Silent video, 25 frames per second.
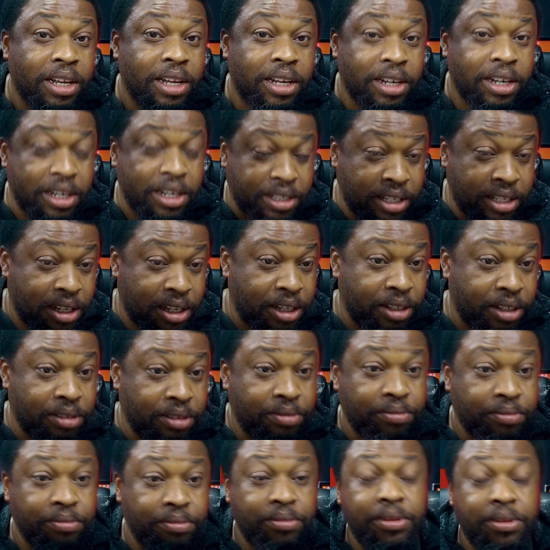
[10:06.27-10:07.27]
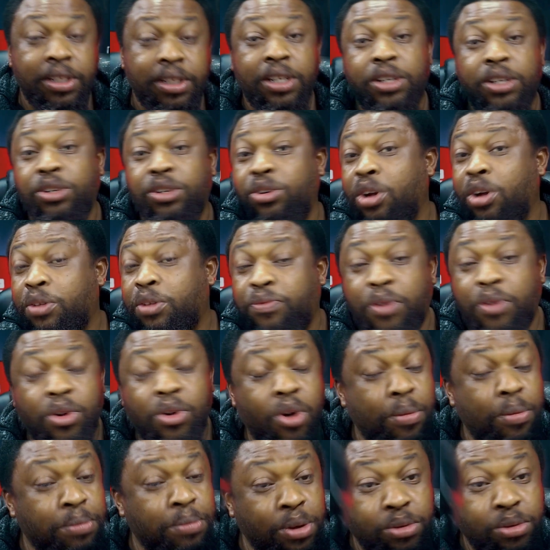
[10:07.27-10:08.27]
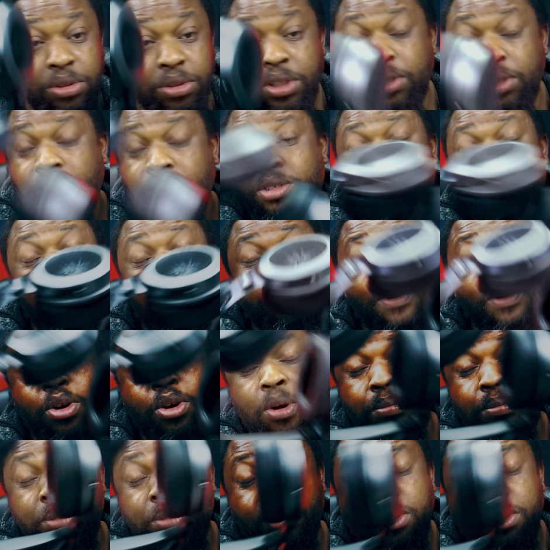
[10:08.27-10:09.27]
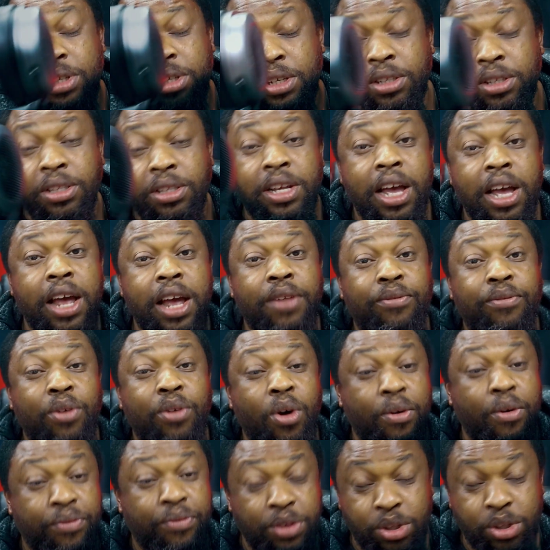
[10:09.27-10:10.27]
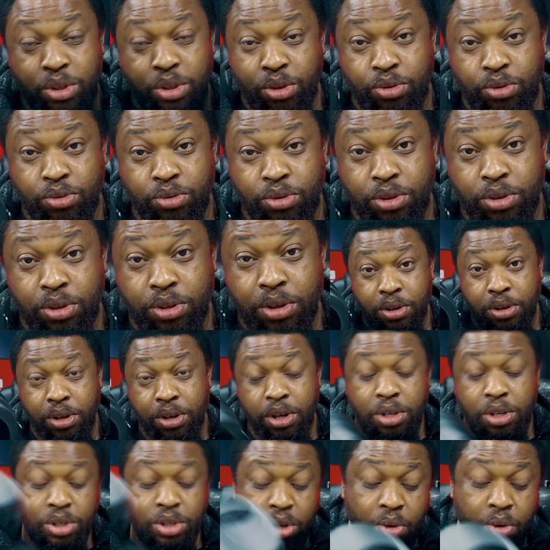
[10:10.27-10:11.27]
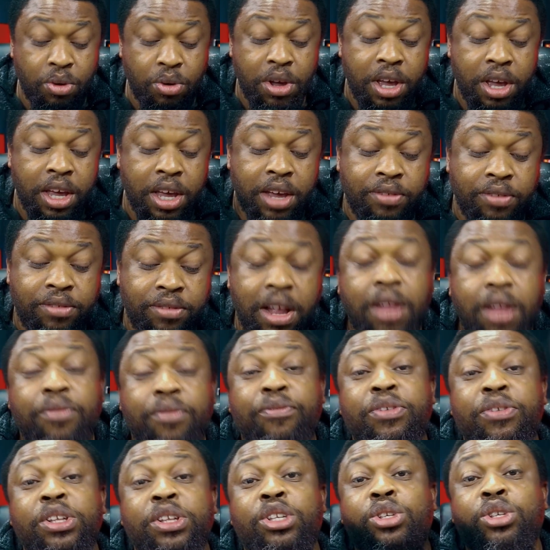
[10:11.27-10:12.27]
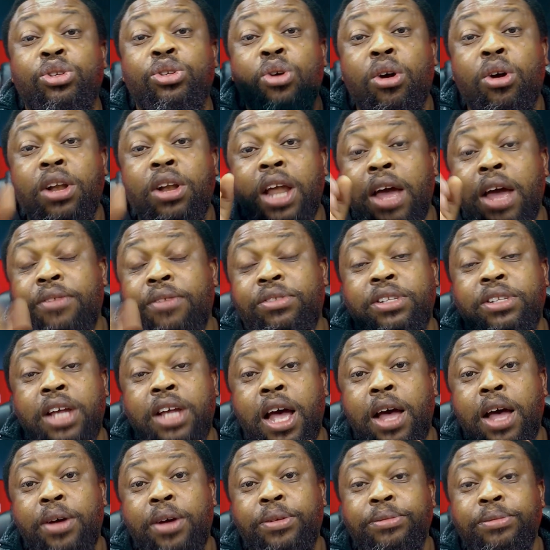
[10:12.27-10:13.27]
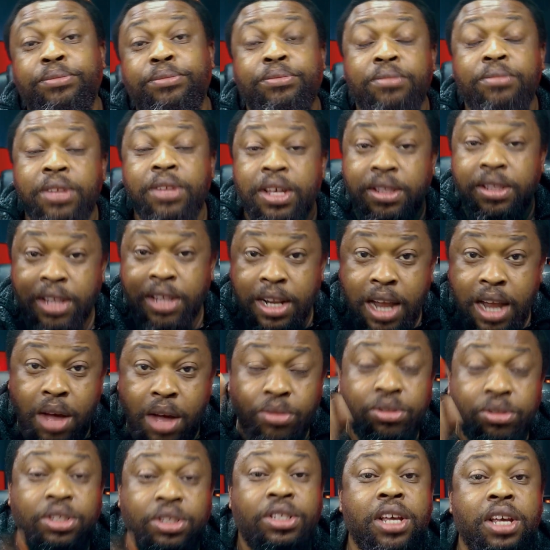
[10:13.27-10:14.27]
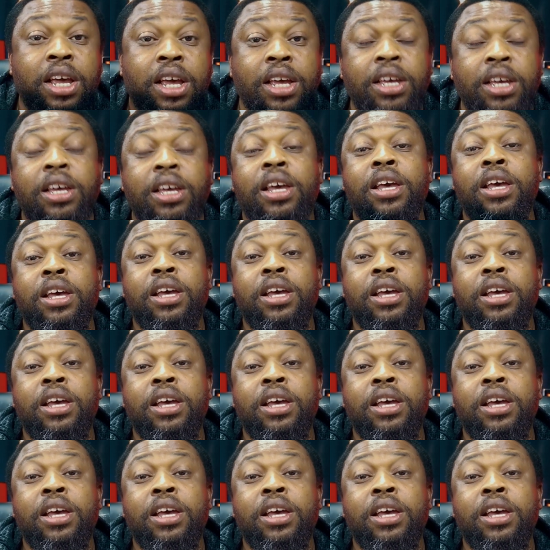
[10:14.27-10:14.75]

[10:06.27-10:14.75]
listening, not for commuting and for office use. So if that fits your lifestyle, then I would say